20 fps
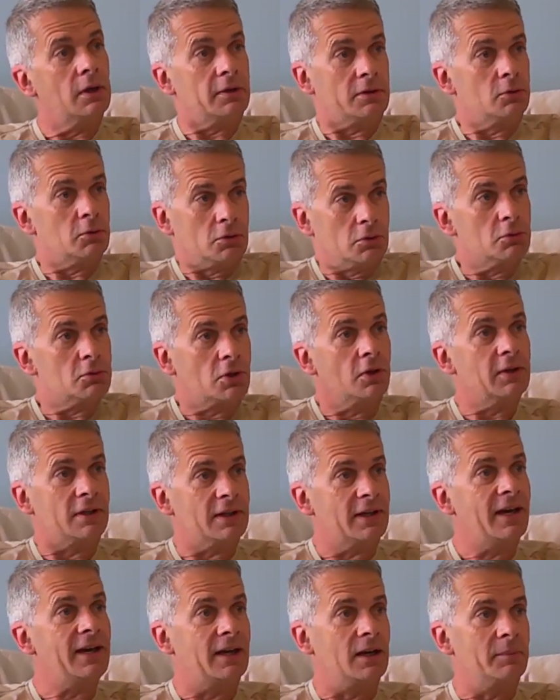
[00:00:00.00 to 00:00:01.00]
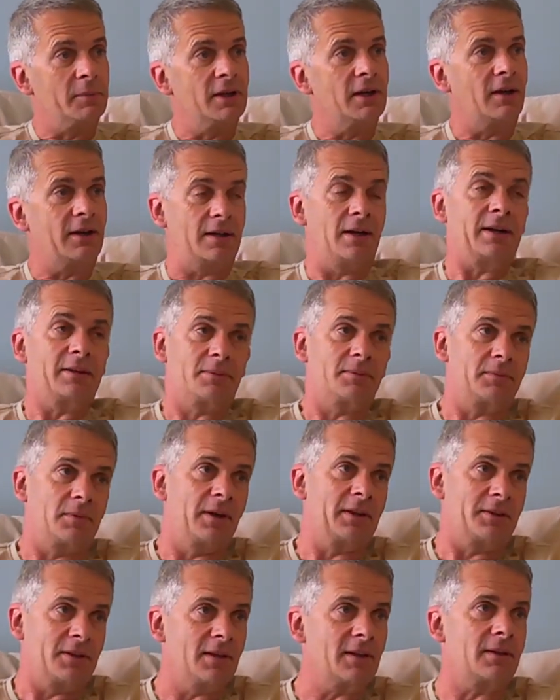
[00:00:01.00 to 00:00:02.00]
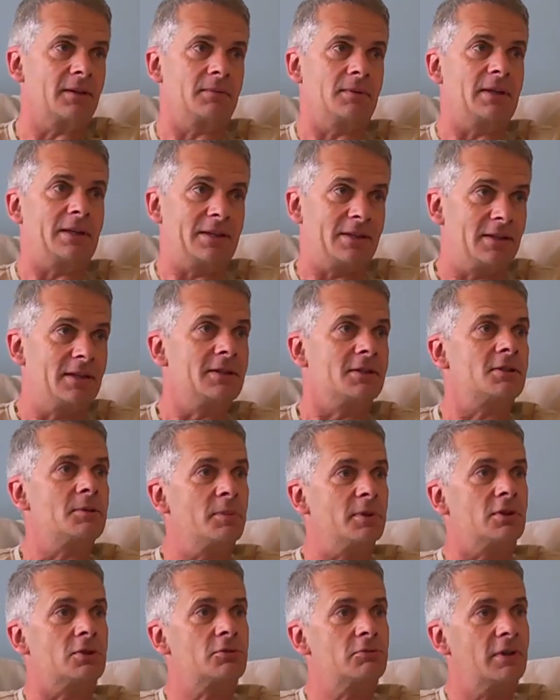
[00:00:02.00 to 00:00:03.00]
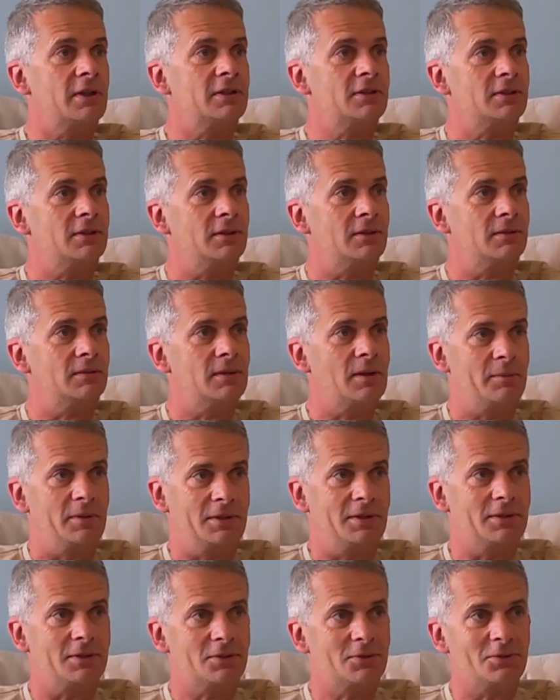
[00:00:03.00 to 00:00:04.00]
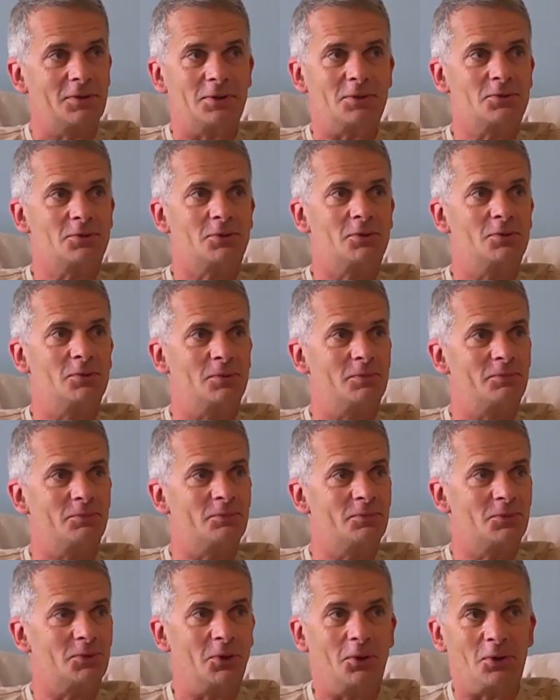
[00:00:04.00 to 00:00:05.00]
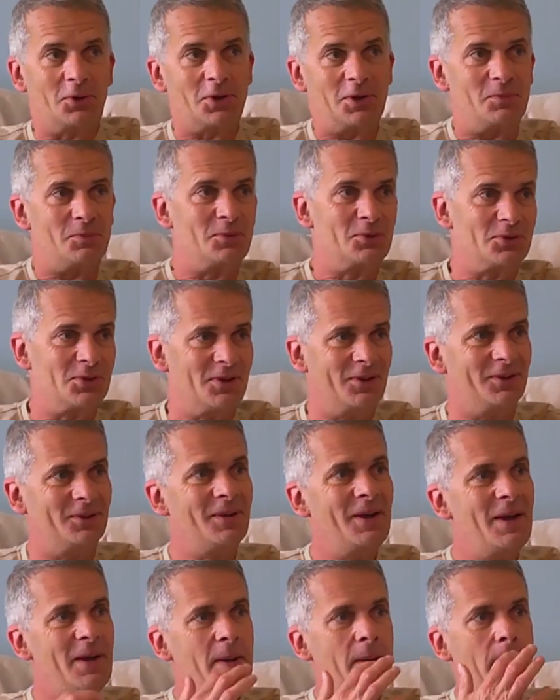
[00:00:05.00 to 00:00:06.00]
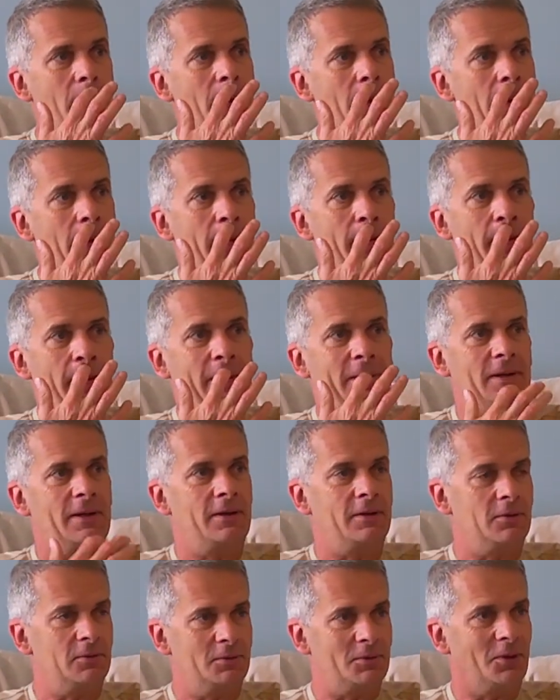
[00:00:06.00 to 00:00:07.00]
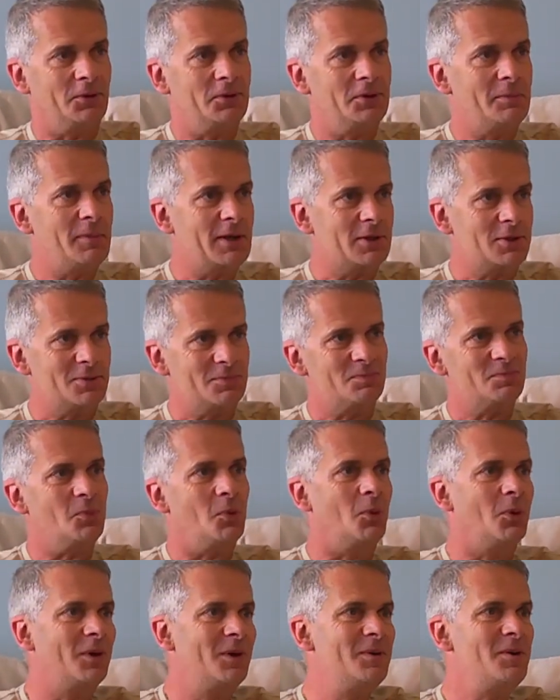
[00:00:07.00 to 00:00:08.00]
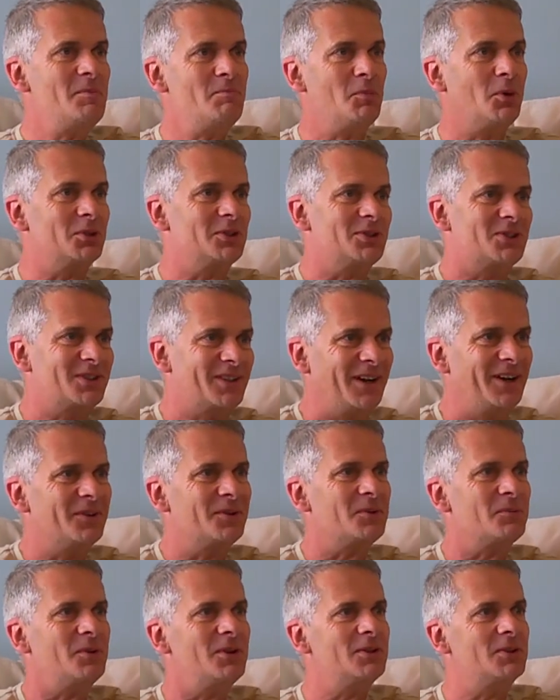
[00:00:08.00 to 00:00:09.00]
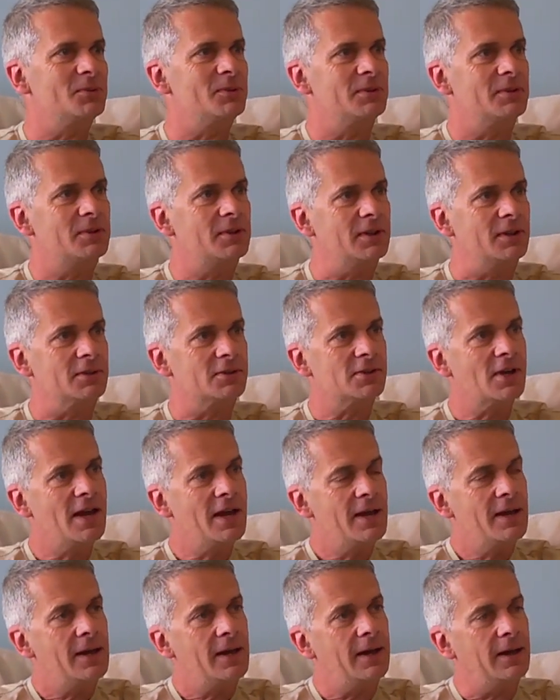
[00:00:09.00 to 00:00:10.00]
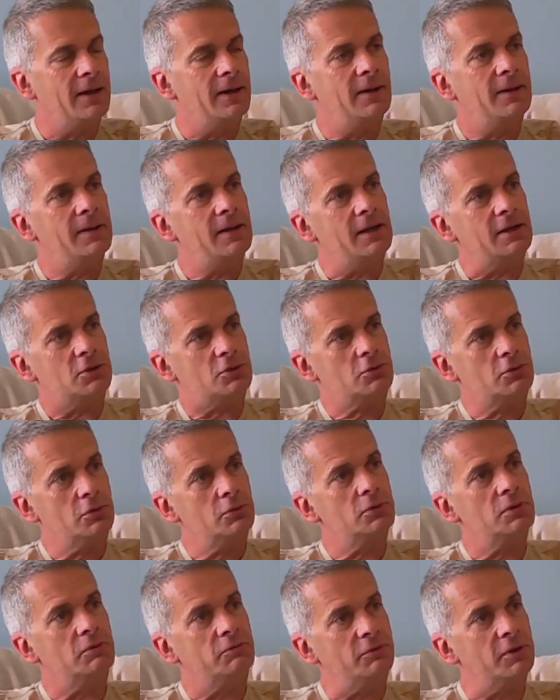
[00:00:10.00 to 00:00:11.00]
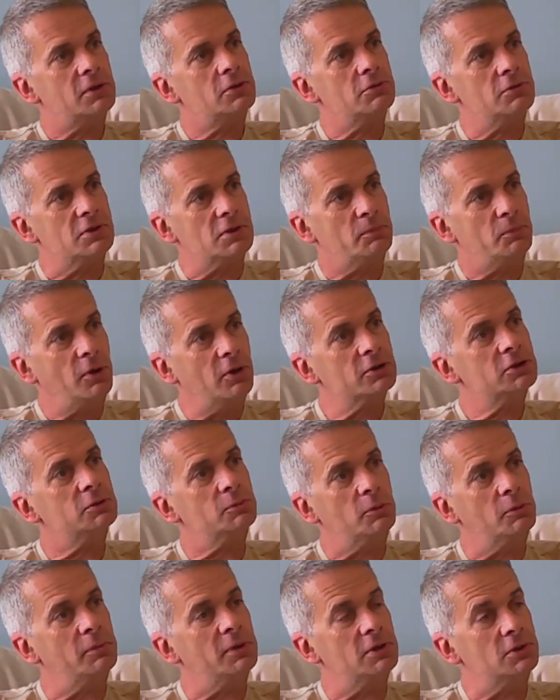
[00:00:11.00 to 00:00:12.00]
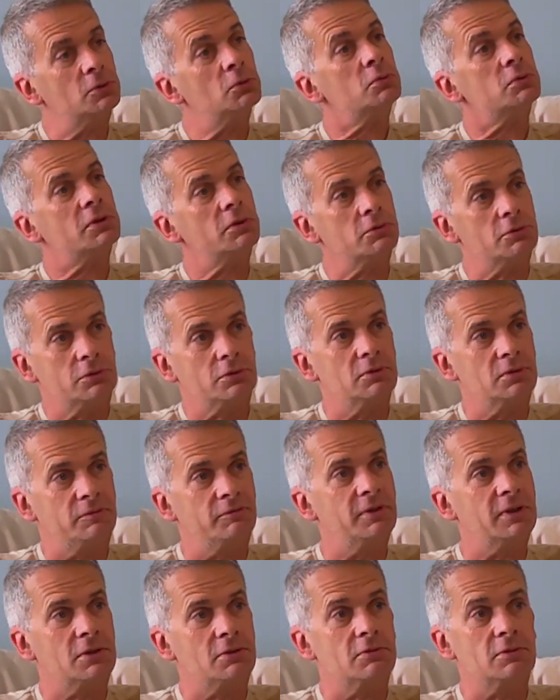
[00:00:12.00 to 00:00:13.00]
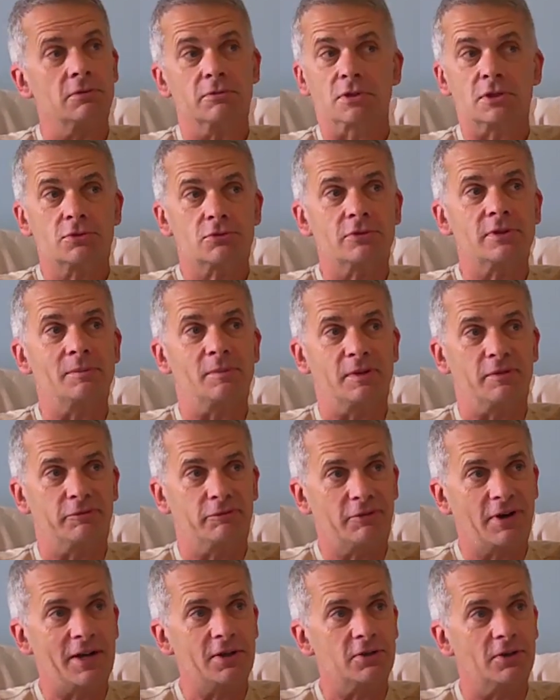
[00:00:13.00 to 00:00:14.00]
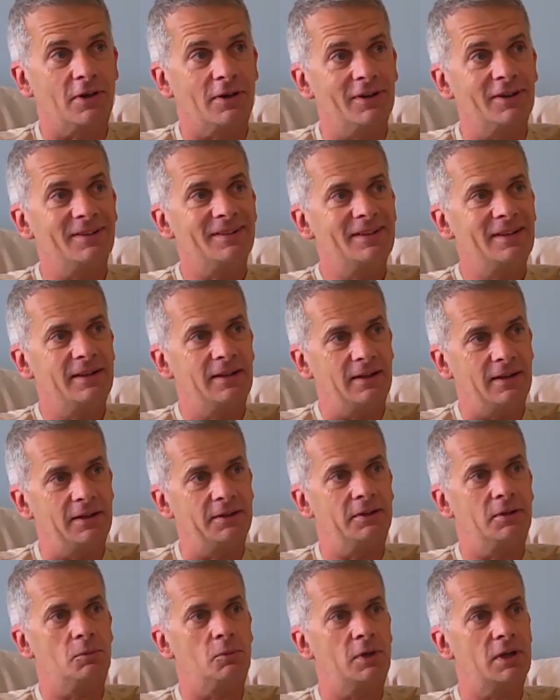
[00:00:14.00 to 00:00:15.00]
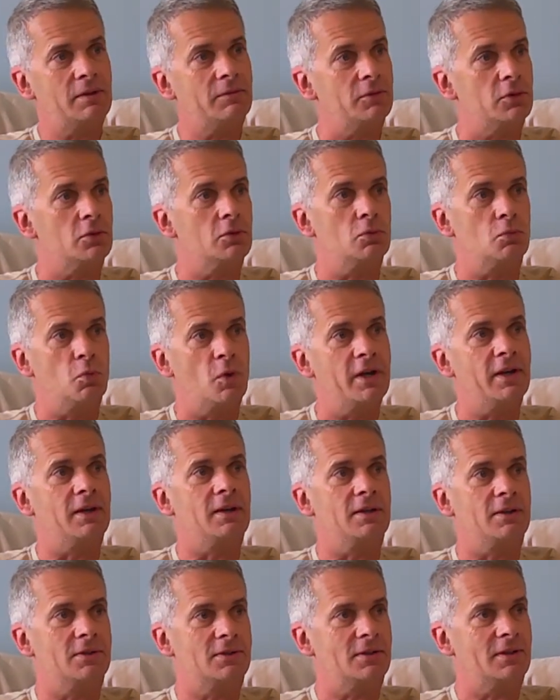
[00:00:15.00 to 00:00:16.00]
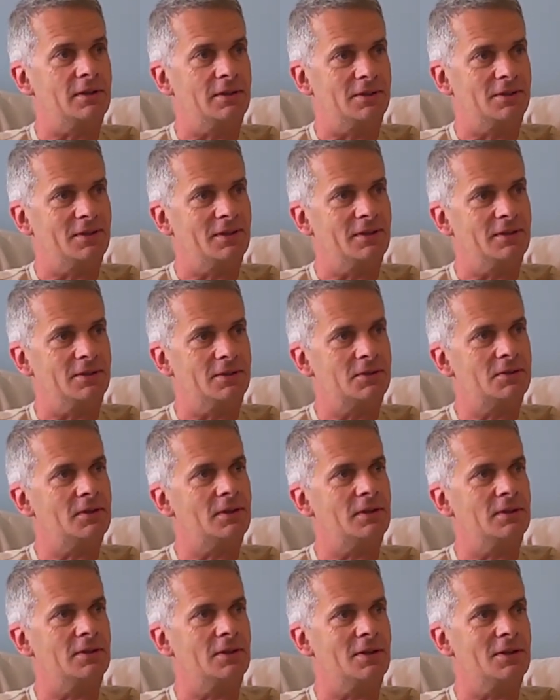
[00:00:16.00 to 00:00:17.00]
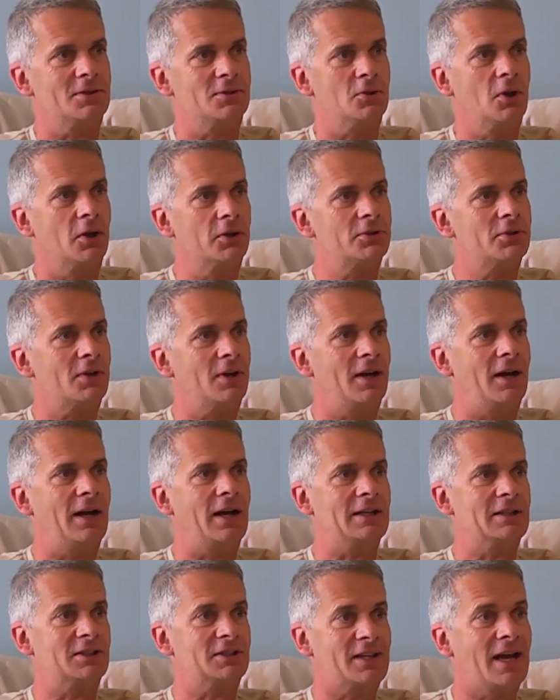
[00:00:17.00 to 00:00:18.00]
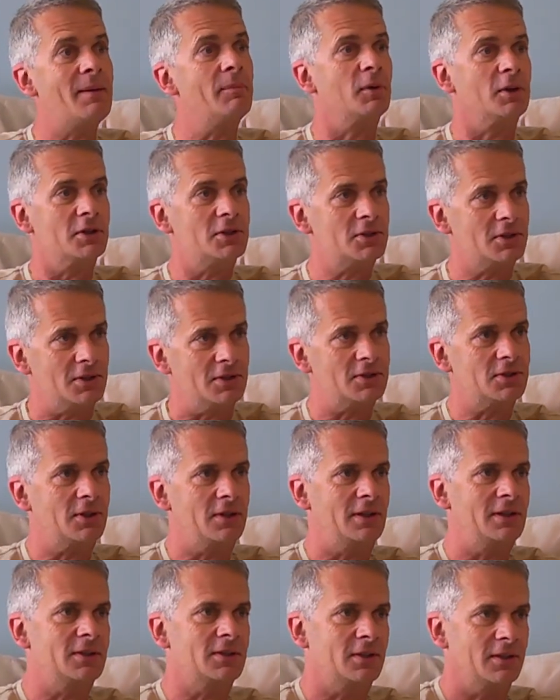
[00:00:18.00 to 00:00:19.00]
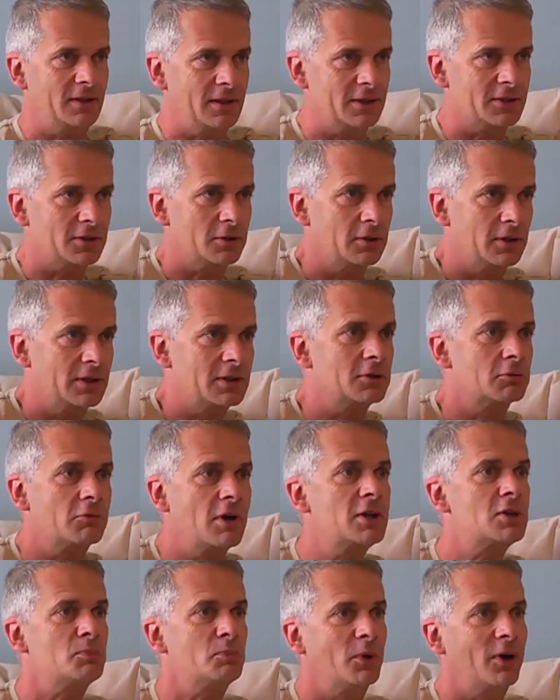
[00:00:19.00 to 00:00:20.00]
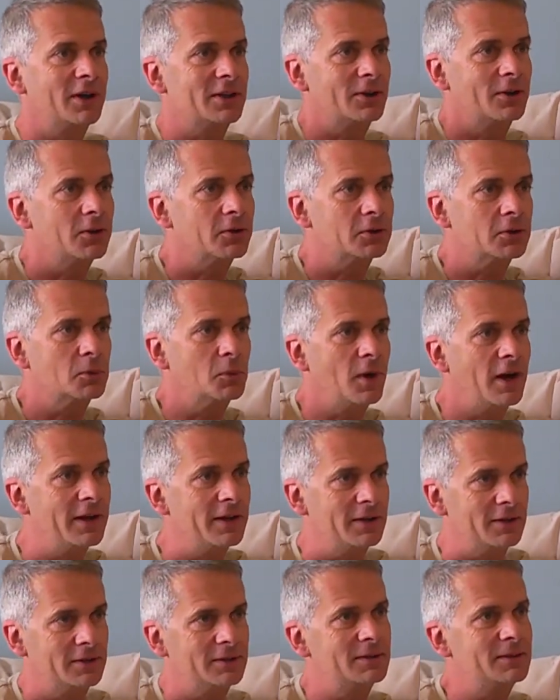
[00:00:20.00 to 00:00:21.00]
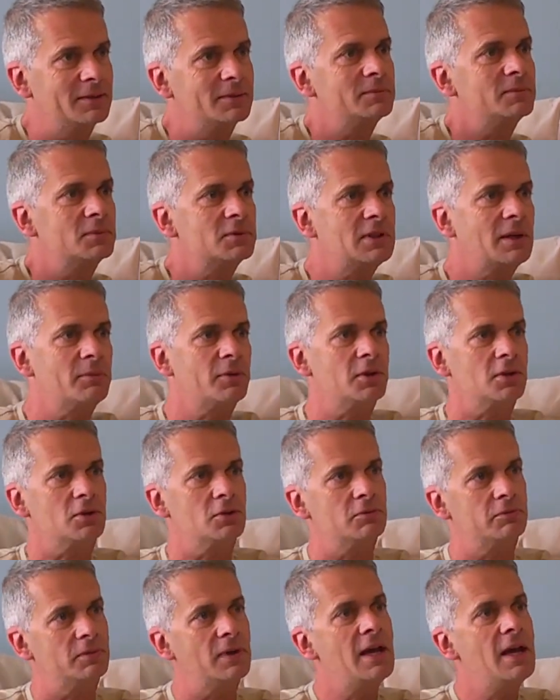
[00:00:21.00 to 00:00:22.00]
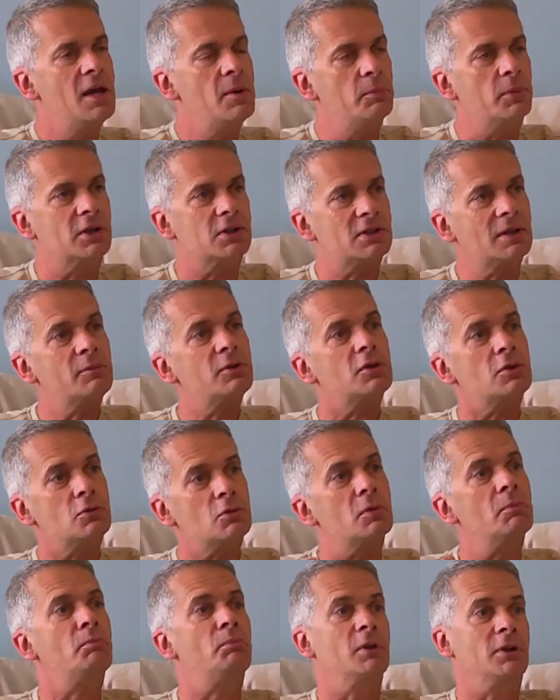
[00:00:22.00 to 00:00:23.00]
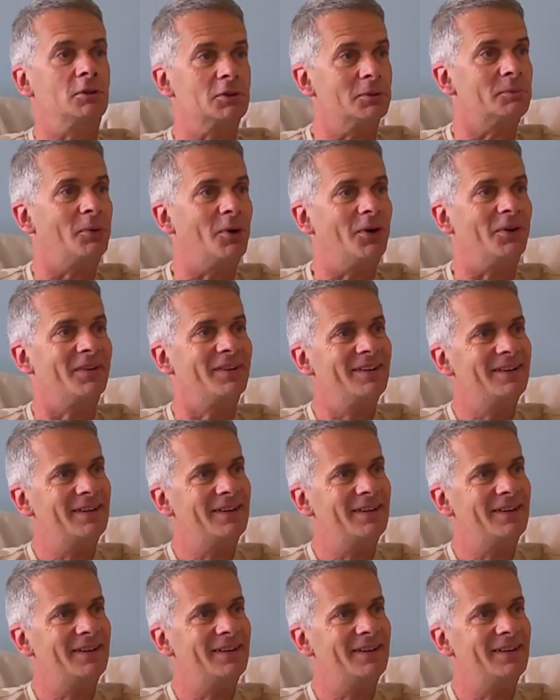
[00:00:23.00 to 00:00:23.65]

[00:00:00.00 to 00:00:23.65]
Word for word: You, you certainly can. I mean, I, I, I, think it needs to be stressed that, I mean, it's, it's true of Turkey, Brazil, yeah. uh, and, and, on the much more modest scale that we're doing things. Mm-hmm. Uh, it's true that victories are possible, but it's also true that victories are extremely fragile, right. and that whatever you win is, is, is, is, is not uh. established. It's a, it's, a, it's, a, it's a respite along the way, uh, something you, but it's something you can build upon.